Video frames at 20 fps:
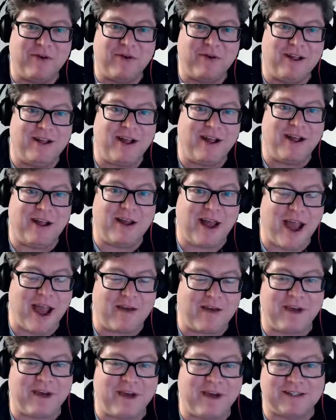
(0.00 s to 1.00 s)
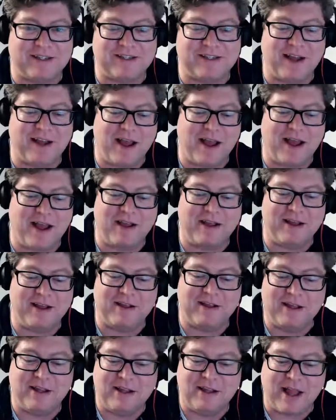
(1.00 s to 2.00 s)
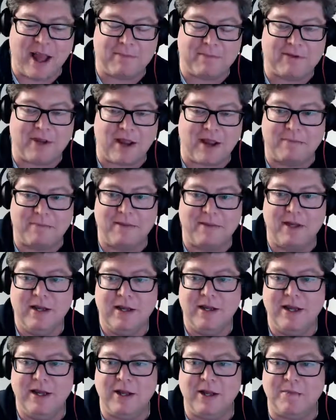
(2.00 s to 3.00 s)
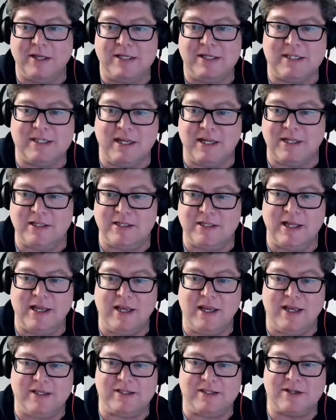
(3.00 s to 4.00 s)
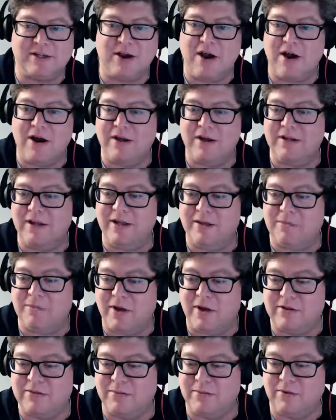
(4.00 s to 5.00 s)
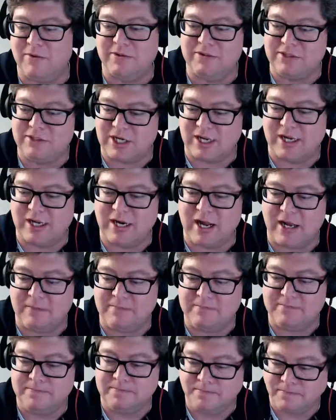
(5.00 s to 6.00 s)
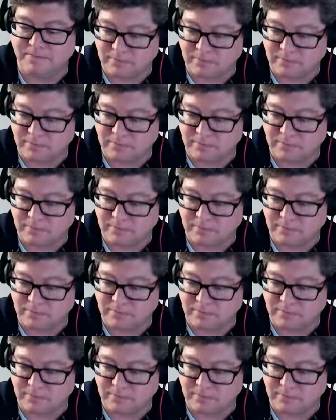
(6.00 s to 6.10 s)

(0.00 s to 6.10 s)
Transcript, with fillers: a, a half-assed uh, laptop, it'll be sitting in his car in, in Baltimore. Check it out. Uh, it's